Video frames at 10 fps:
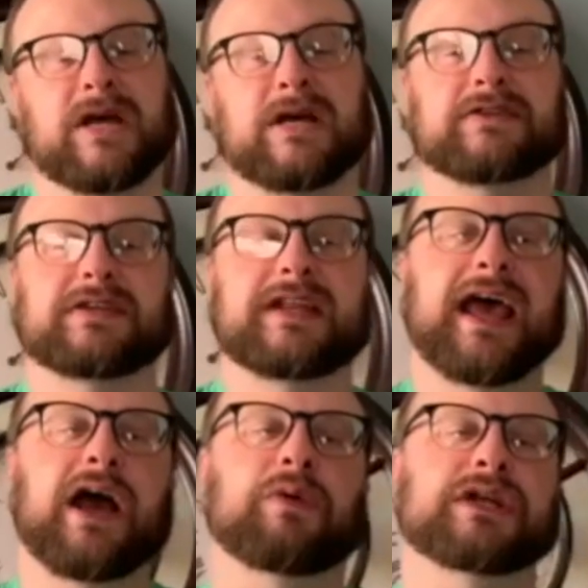So
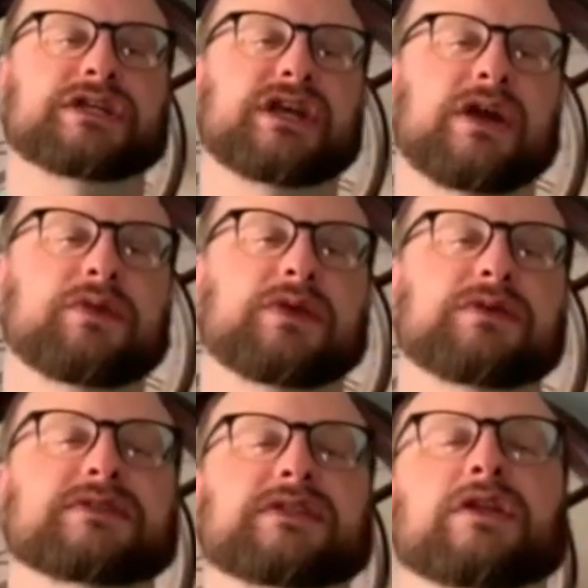today I want to share with you
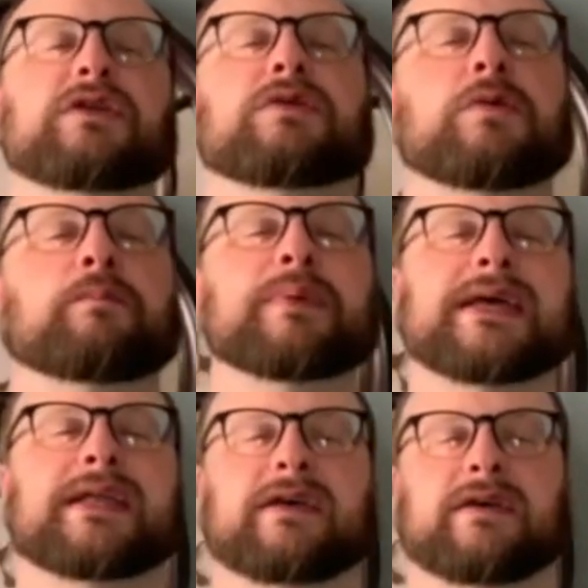just a little
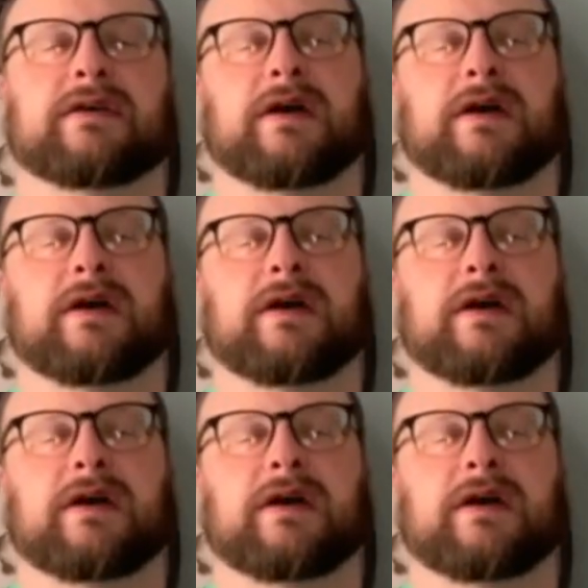bit